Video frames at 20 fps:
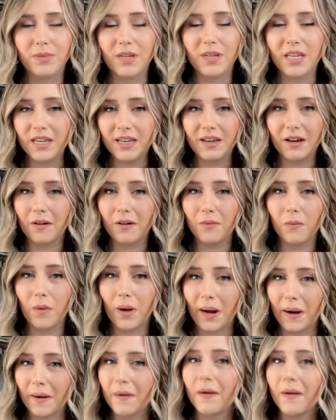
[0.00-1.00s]

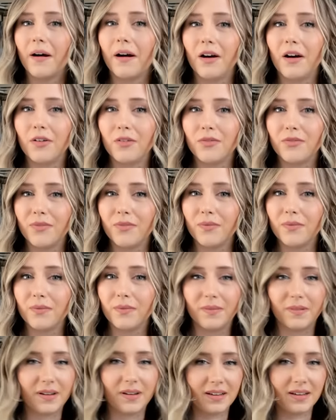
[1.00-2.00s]
beware of
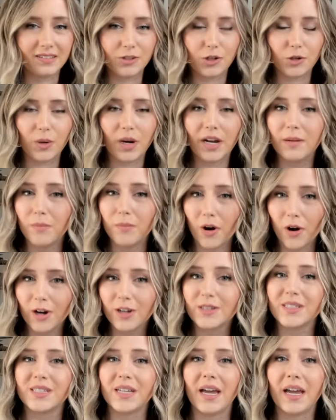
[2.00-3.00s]

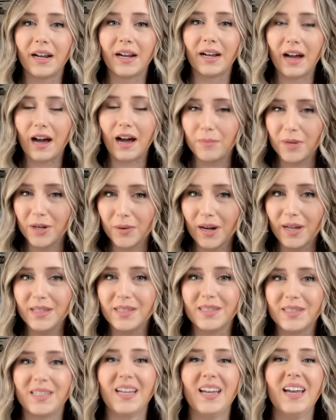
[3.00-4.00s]
trademarks and
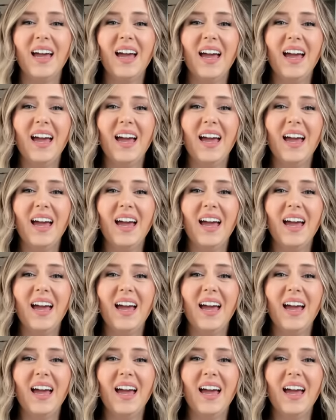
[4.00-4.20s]
copyrights